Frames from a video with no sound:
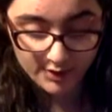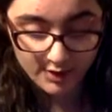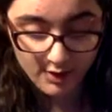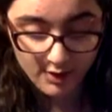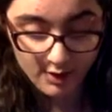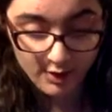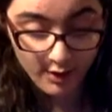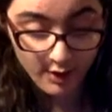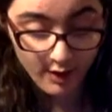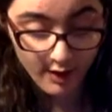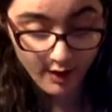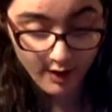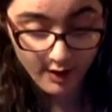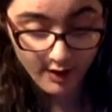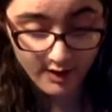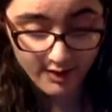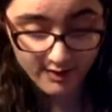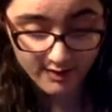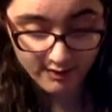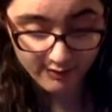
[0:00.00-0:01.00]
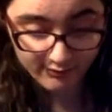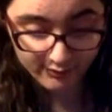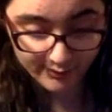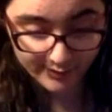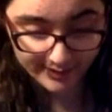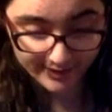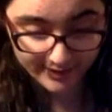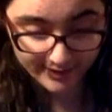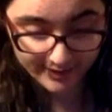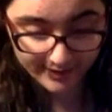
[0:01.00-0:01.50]
everything
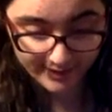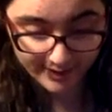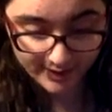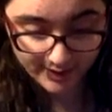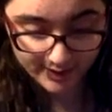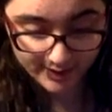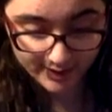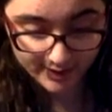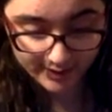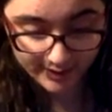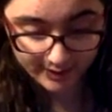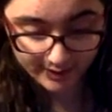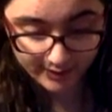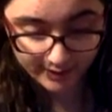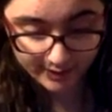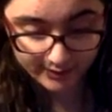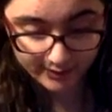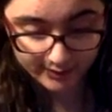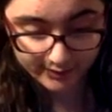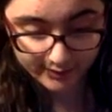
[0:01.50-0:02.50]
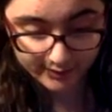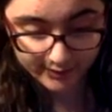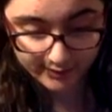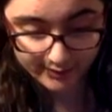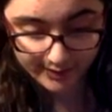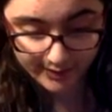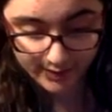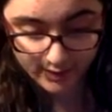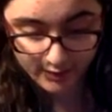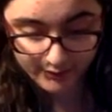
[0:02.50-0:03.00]
here, including all the
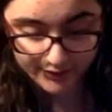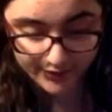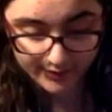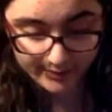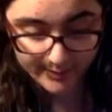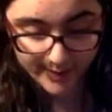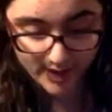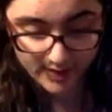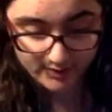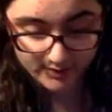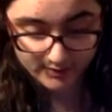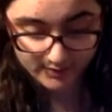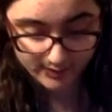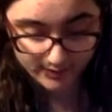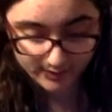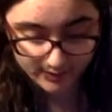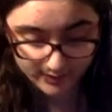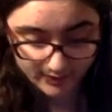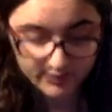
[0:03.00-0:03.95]
Spider Verse stuff.